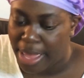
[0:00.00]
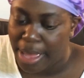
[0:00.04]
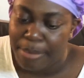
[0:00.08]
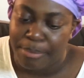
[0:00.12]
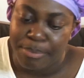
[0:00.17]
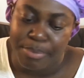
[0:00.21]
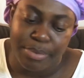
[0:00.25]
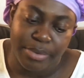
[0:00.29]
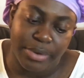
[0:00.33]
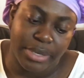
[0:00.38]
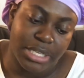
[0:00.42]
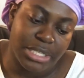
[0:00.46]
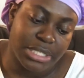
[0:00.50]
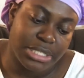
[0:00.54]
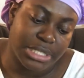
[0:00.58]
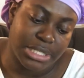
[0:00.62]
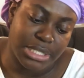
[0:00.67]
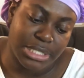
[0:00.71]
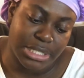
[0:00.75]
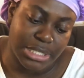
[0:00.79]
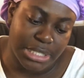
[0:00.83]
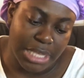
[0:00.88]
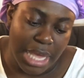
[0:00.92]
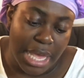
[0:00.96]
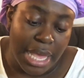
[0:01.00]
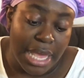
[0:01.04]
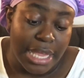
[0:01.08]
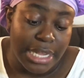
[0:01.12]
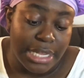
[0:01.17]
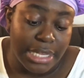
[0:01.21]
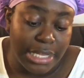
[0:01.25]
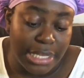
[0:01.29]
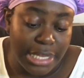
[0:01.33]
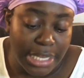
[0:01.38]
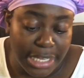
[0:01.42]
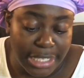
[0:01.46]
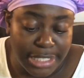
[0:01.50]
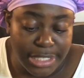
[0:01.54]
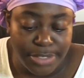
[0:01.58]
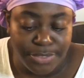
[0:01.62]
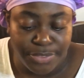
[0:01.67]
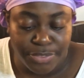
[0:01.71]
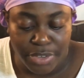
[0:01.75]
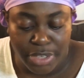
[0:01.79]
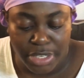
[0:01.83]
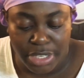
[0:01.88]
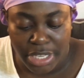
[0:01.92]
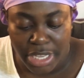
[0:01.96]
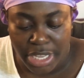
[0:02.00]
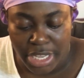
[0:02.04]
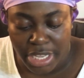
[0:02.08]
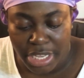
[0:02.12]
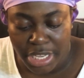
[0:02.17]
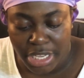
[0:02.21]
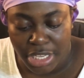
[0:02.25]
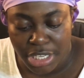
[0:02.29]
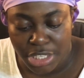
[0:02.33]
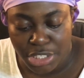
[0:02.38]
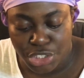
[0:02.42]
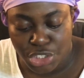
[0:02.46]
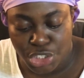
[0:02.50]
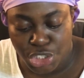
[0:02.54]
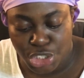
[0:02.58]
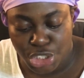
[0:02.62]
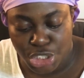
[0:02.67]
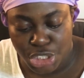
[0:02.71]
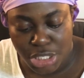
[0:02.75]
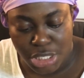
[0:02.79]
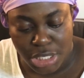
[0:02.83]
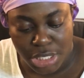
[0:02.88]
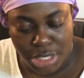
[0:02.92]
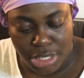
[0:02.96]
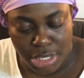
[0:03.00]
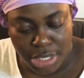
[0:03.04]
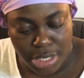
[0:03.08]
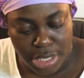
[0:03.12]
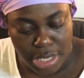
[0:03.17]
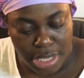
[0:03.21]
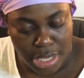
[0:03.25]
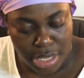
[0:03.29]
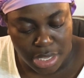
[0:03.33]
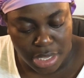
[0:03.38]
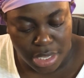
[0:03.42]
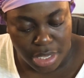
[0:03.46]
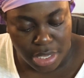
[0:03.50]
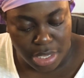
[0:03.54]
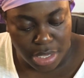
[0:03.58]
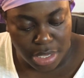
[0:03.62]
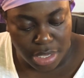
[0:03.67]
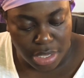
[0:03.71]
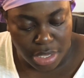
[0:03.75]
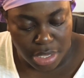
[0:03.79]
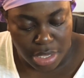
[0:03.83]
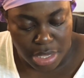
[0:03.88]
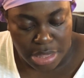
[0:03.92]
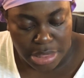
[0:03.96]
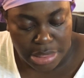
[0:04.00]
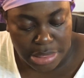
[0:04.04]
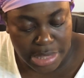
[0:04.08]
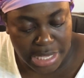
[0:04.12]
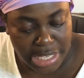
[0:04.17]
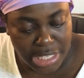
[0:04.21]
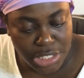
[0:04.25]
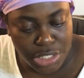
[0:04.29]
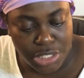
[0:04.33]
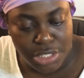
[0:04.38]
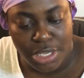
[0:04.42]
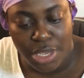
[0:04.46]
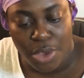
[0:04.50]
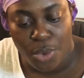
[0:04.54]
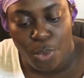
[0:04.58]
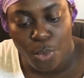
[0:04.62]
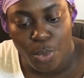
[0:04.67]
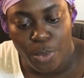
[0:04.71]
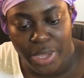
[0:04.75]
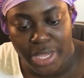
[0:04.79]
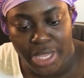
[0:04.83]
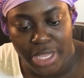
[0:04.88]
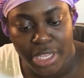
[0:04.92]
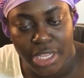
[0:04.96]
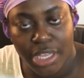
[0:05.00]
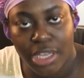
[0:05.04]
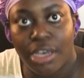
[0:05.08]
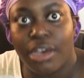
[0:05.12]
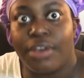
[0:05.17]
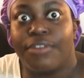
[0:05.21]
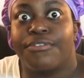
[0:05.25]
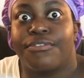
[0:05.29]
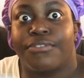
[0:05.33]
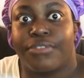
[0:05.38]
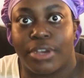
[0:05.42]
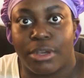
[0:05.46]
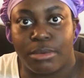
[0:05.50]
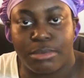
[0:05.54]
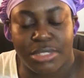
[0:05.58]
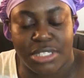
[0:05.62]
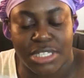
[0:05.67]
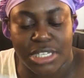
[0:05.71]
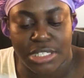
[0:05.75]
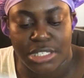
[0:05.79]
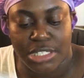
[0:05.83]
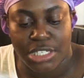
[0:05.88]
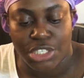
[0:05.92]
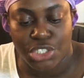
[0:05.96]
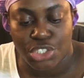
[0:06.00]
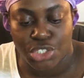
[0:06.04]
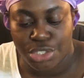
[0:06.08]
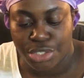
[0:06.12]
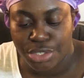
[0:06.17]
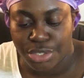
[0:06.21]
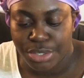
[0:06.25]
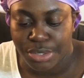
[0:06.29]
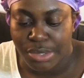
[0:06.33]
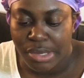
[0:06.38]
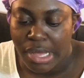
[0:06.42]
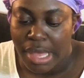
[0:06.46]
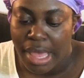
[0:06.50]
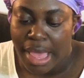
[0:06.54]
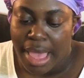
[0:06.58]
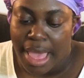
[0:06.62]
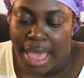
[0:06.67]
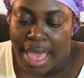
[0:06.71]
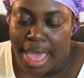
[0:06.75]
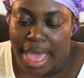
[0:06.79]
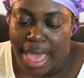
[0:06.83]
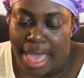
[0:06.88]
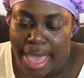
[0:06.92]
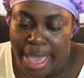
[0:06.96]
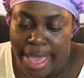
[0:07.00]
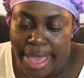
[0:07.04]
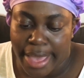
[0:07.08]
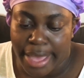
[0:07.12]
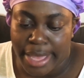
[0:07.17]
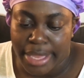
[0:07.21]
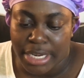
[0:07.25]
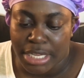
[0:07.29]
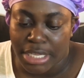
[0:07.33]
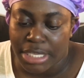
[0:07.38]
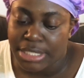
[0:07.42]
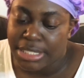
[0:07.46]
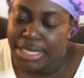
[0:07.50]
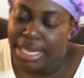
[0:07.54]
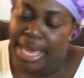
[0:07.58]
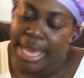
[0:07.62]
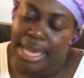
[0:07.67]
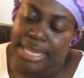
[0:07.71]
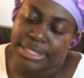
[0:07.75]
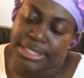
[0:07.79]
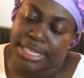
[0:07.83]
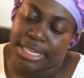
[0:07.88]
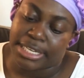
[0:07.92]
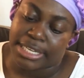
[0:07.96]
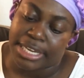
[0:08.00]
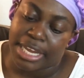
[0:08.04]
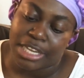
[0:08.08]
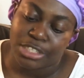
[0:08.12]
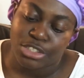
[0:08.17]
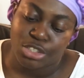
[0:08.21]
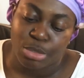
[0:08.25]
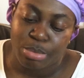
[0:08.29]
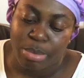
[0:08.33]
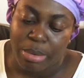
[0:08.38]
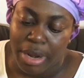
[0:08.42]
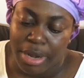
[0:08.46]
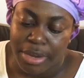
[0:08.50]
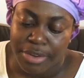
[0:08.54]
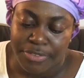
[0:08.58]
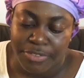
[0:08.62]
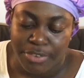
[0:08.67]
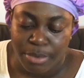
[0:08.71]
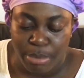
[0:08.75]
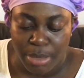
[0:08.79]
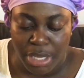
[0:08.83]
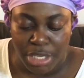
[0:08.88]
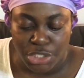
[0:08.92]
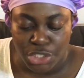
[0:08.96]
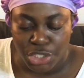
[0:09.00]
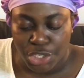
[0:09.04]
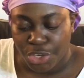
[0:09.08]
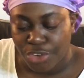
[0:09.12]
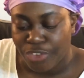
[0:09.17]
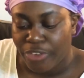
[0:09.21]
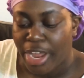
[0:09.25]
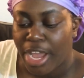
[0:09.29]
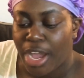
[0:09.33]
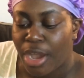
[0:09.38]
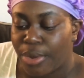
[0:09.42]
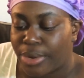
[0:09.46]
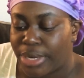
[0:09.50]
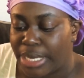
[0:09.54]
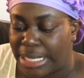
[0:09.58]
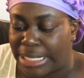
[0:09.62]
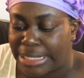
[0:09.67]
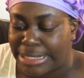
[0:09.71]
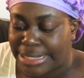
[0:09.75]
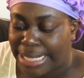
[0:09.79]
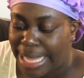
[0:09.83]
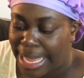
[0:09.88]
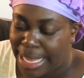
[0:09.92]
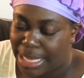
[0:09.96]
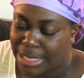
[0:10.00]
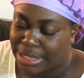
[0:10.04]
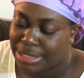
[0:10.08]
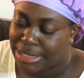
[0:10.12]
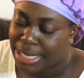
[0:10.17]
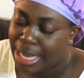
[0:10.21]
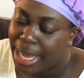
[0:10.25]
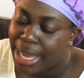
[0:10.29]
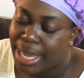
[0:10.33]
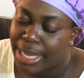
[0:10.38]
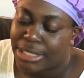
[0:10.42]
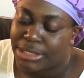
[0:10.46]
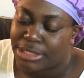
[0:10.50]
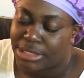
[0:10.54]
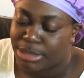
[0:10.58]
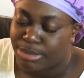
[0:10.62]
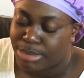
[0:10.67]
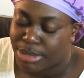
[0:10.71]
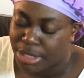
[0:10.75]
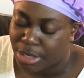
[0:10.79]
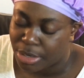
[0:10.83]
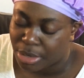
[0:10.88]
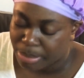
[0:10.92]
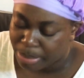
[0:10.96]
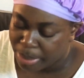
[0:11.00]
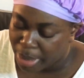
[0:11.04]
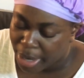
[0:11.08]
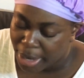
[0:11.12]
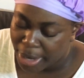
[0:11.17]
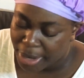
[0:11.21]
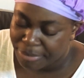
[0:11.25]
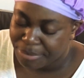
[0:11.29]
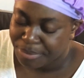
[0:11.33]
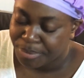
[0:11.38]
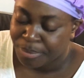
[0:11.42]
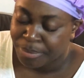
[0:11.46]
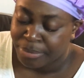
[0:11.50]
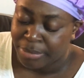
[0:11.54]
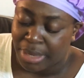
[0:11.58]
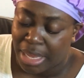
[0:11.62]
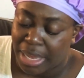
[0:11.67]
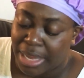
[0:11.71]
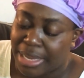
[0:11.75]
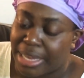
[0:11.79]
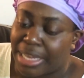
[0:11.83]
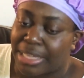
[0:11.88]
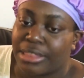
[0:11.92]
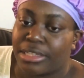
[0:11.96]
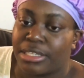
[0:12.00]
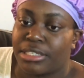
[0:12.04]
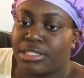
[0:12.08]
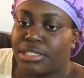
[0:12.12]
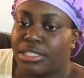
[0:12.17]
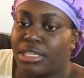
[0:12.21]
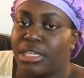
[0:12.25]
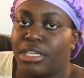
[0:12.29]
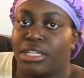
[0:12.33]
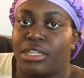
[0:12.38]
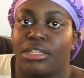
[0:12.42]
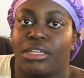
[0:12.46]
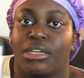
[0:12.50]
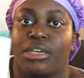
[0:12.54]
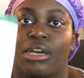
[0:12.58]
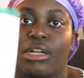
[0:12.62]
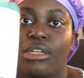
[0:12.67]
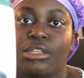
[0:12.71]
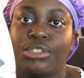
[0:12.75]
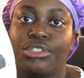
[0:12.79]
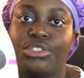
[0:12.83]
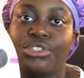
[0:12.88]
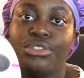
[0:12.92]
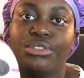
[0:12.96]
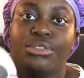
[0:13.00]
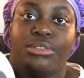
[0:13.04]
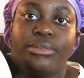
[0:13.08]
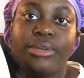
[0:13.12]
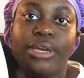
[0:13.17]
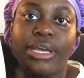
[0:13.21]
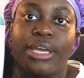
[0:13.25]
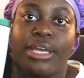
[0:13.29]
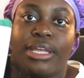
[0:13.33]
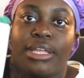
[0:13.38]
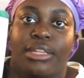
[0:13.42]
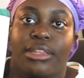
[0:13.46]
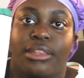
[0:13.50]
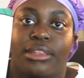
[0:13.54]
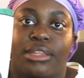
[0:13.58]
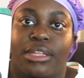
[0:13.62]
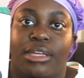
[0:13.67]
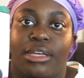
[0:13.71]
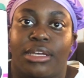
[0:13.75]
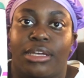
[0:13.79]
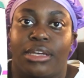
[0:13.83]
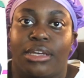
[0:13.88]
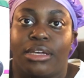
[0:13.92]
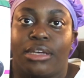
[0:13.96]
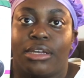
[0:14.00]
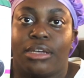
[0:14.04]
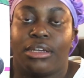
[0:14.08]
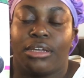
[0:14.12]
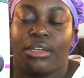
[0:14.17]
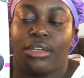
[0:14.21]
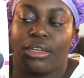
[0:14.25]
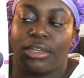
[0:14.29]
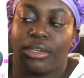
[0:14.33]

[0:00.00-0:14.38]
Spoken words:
Empress Lace Front Edge Lace Wig from Sensationnel. And it has a natural parting from edge to crown. It's hand tied, deep center part. I got this in the color 2, and the